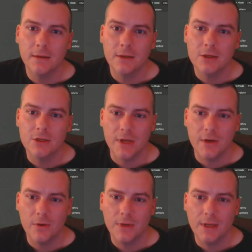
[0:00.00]

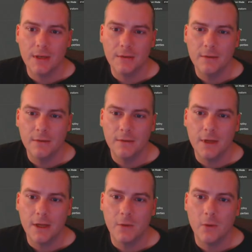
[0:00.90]
shader again,
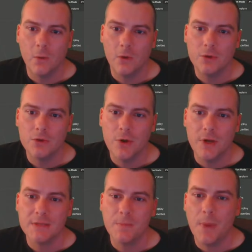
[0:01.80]
and we want
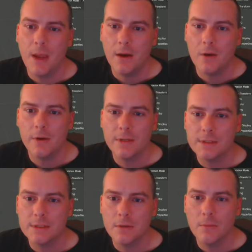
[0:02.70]

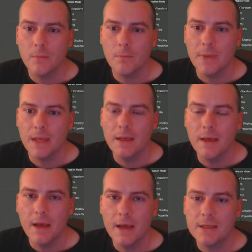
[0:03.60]
transparent
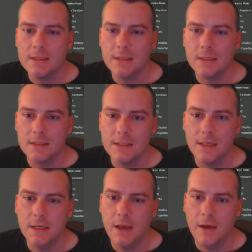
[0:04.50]

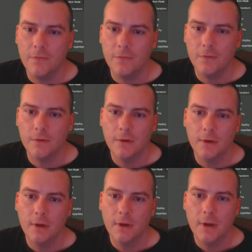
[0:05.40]
BSDF,
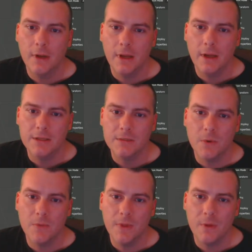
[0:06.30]
and just
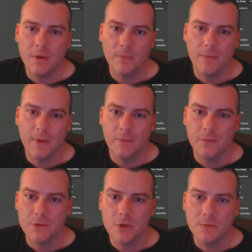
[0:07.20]
pop that one up
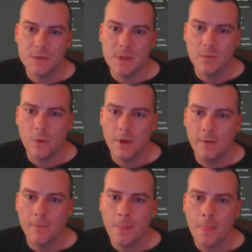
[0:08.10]
the top somewhere.
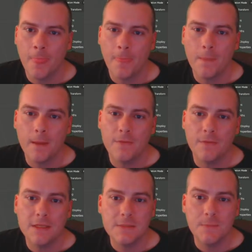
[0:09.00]
And
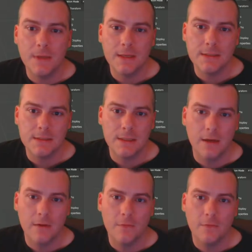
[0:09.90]
this
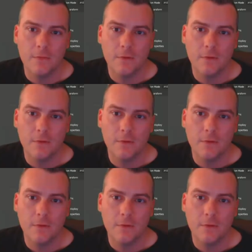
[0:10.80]
BSDF,